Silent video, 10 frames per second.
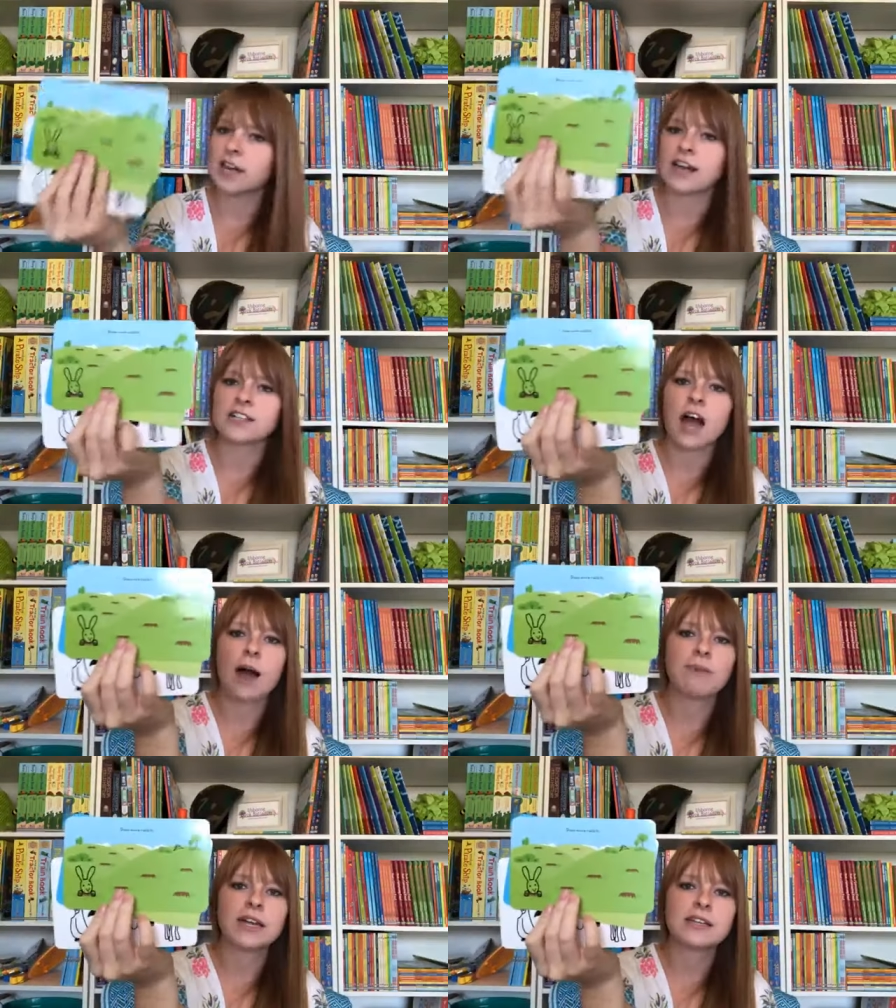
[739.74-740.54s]
kind of
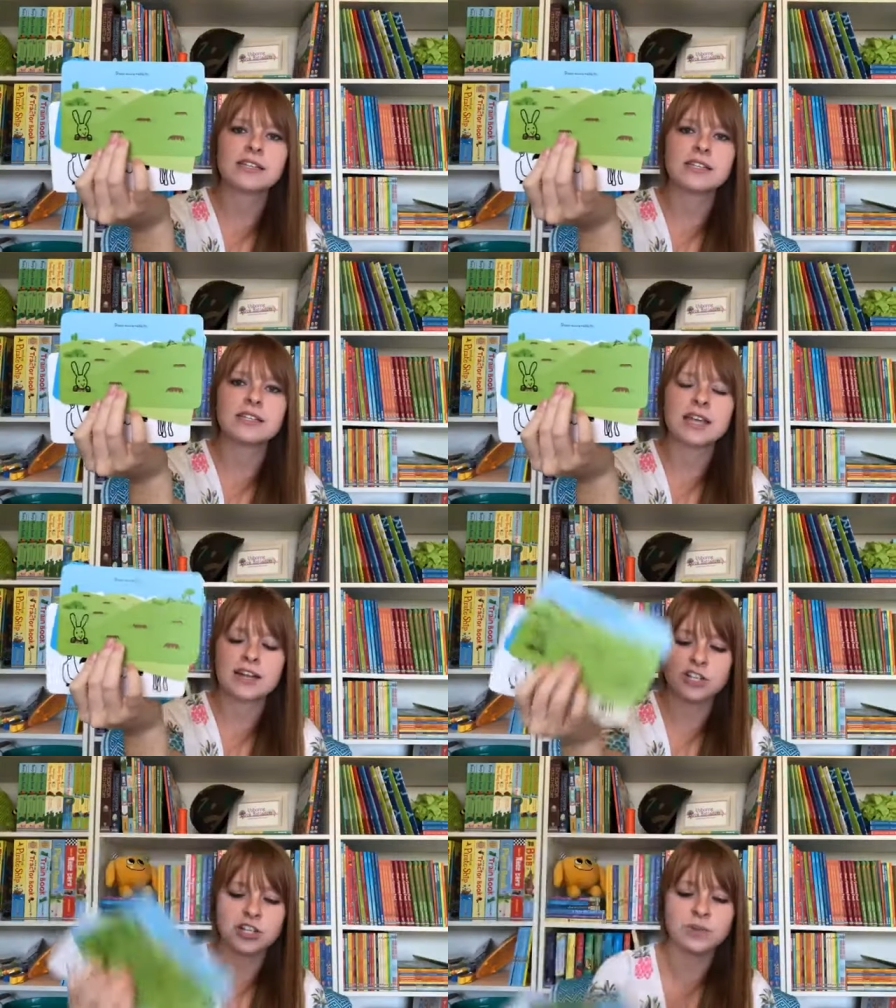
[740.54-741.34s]
topics
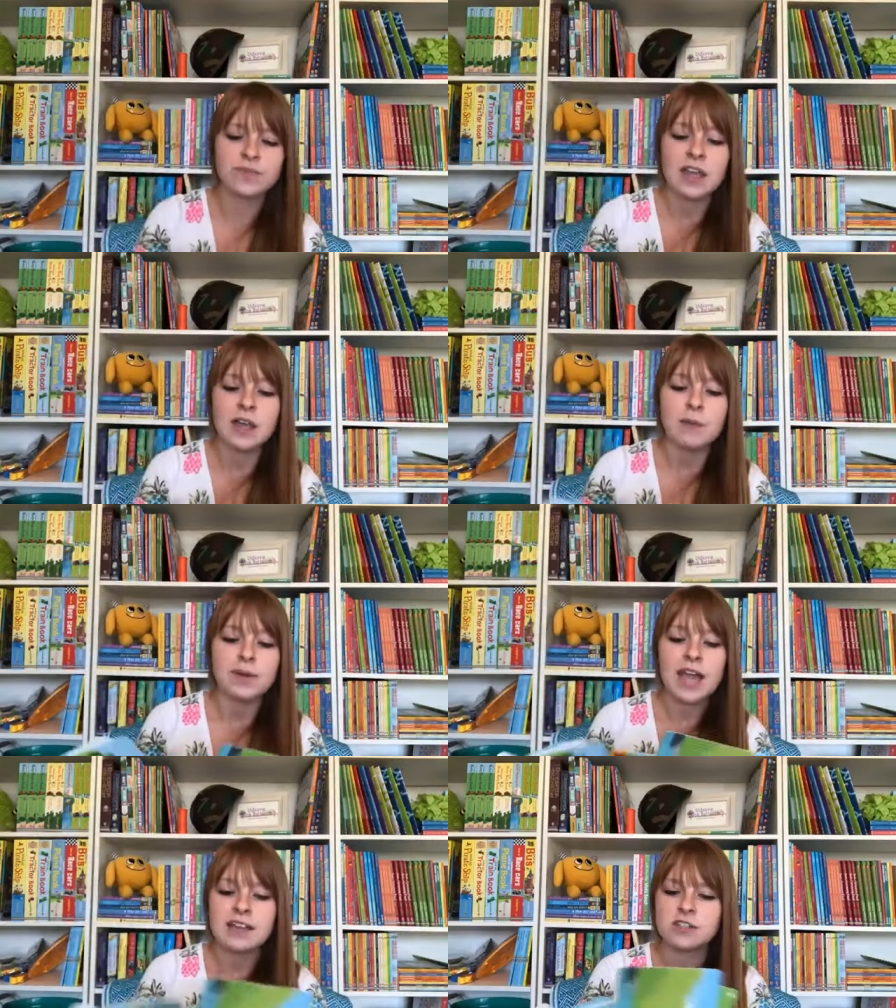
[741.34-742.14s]
inside too.
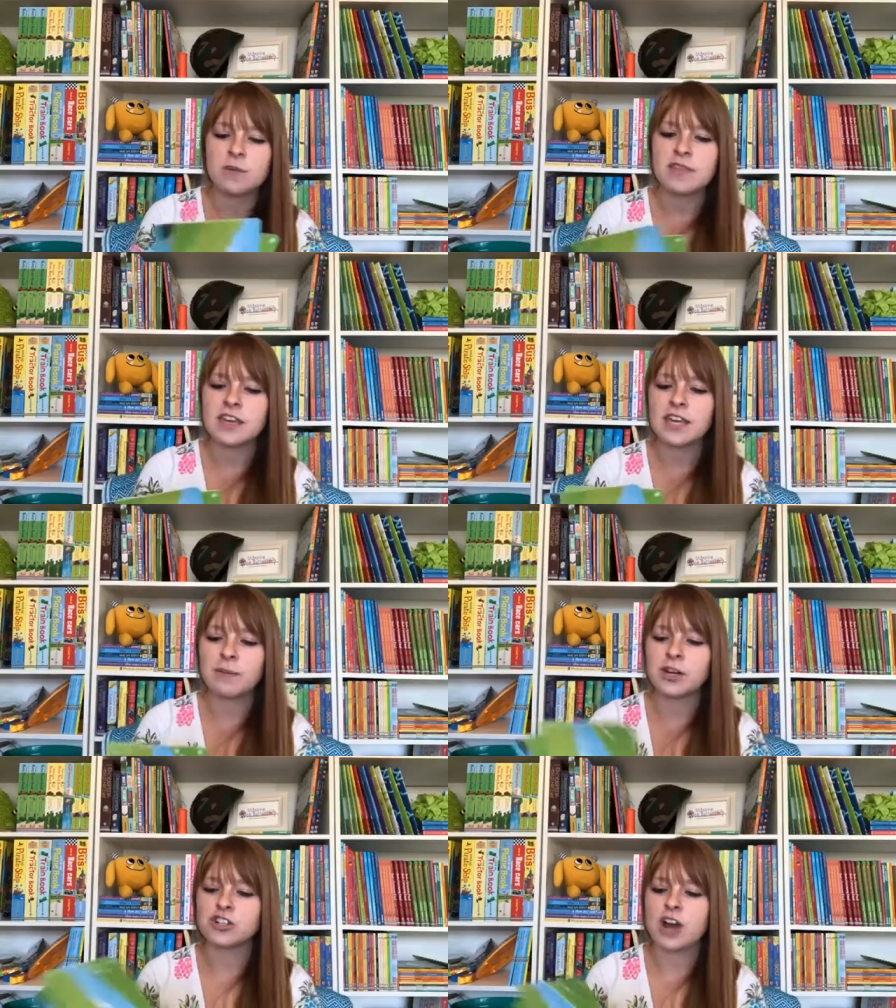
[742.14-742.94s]
But yeah, so I'm thinking
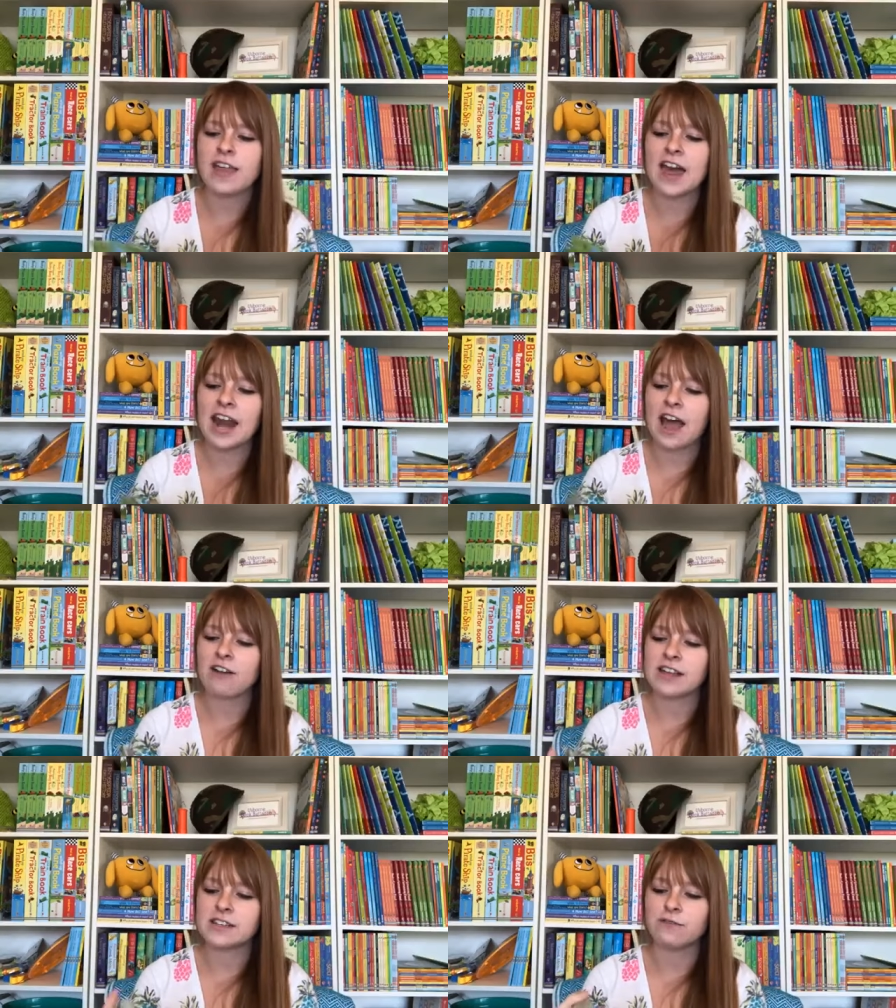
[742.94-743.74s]
I'm going to try that
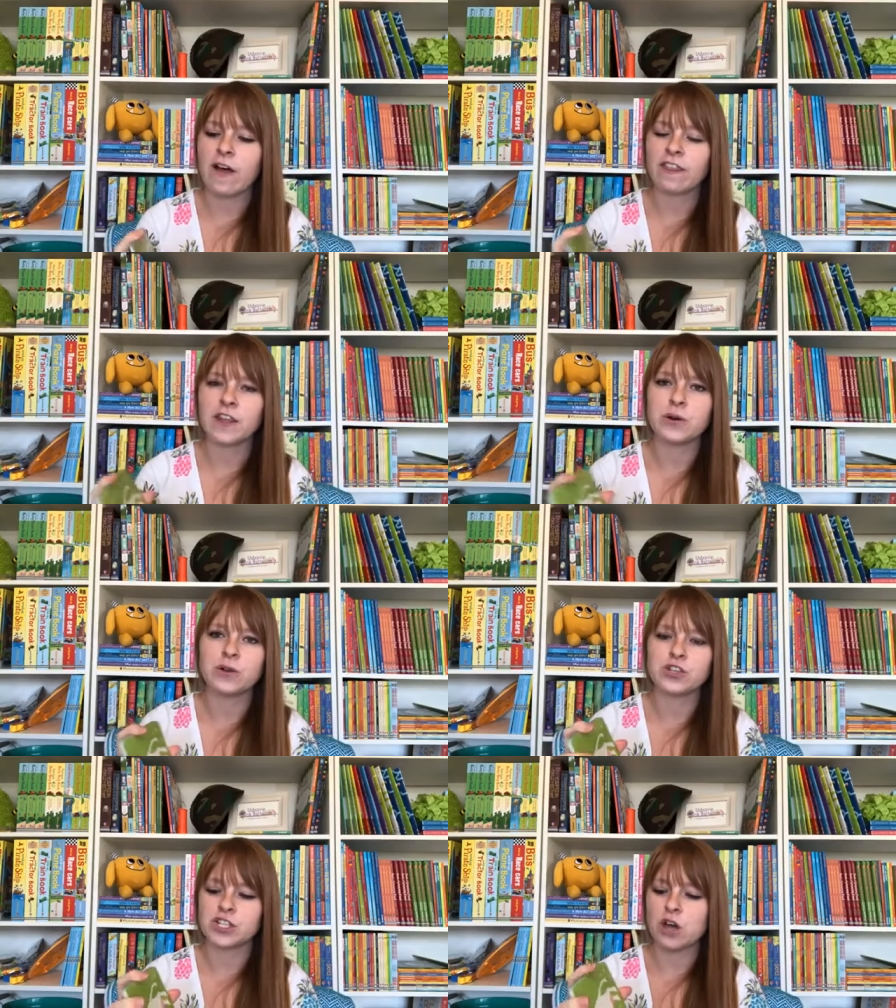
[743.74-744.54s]
out as a fun
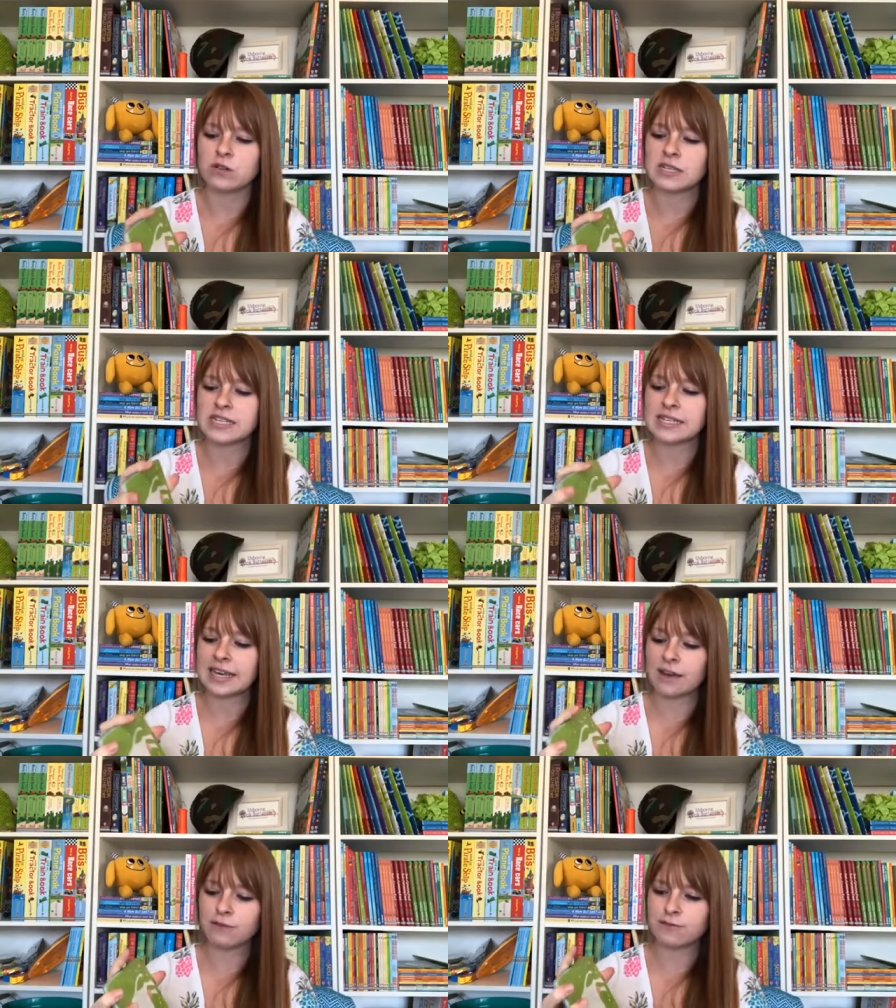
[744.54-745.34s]
little just hostess
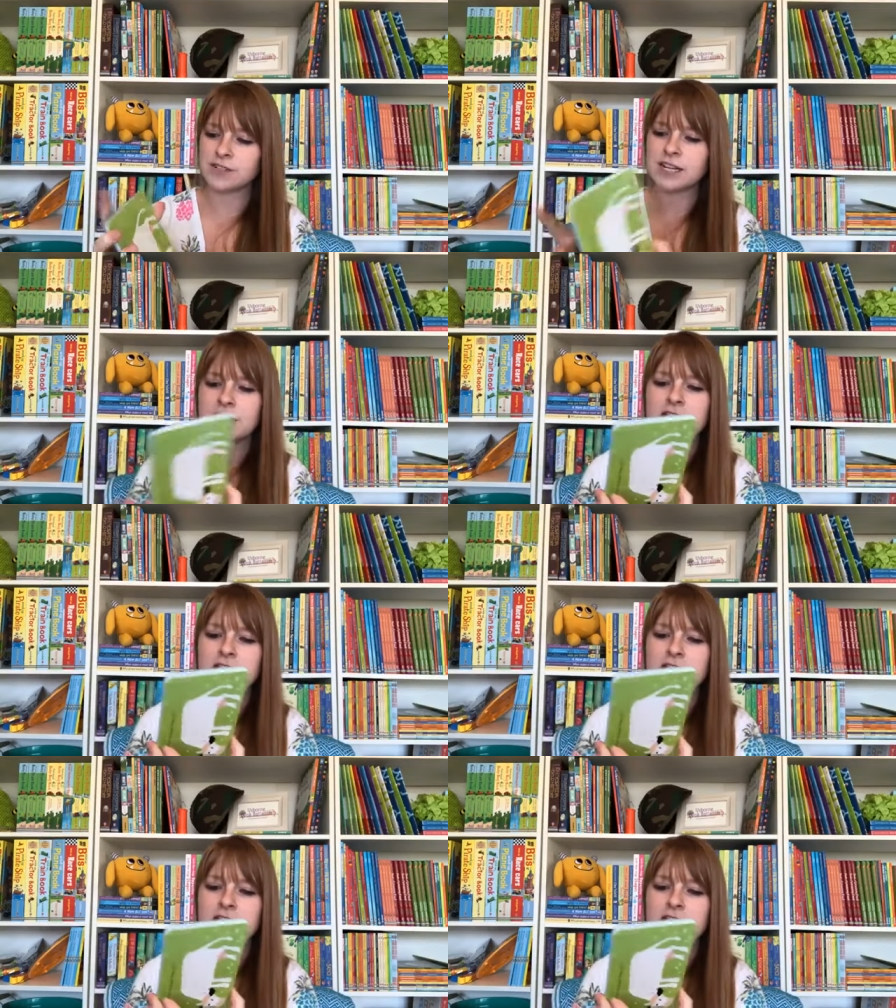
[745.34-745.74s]
gift